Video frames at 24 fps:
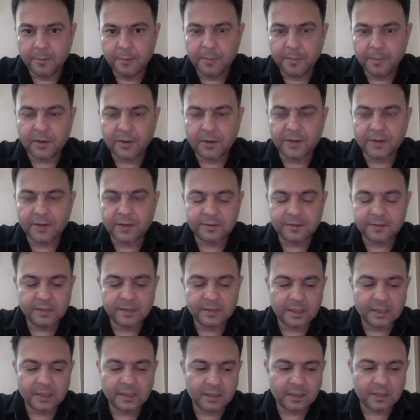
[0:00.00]
Because
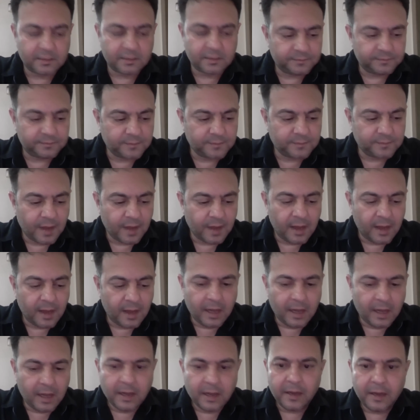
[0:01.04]
the
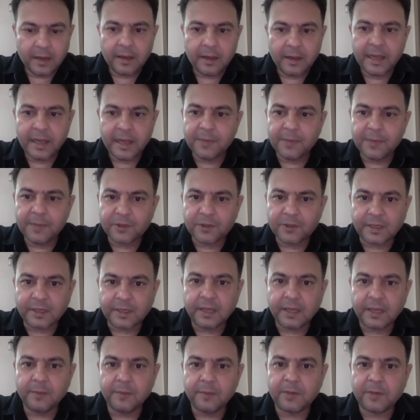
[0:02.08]

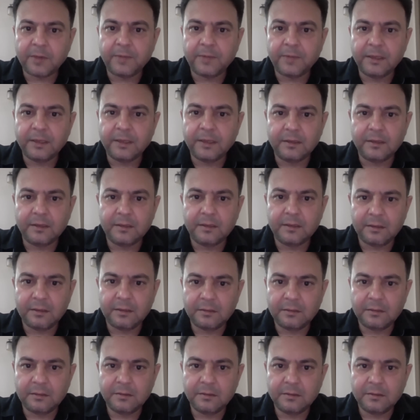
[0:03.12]
animosity between
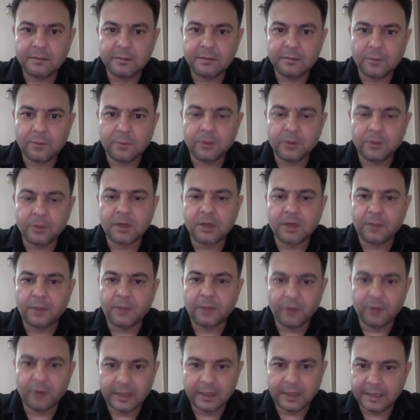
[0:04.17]
both the
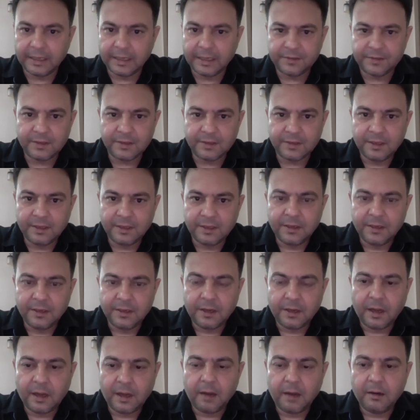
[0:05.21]
communities
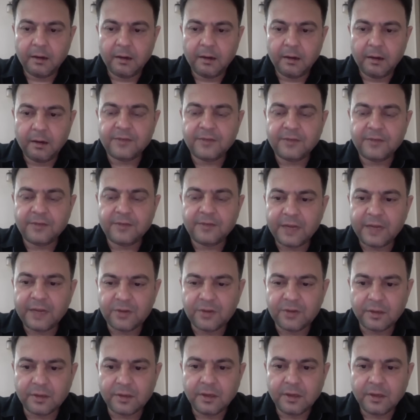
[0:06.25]
has
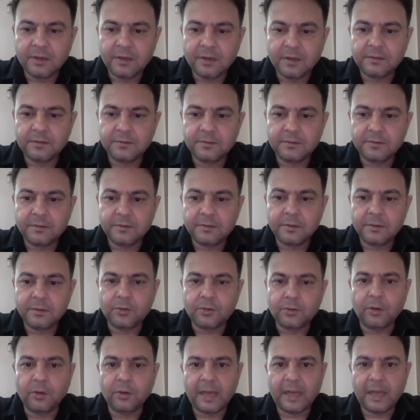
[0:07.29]
reached
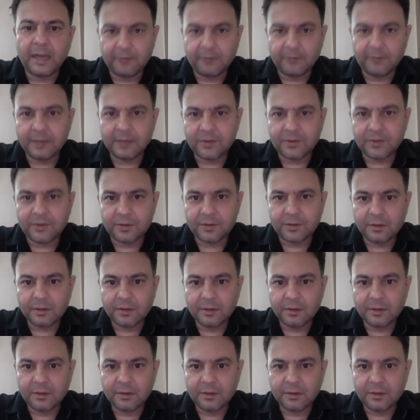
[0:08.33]
to levels,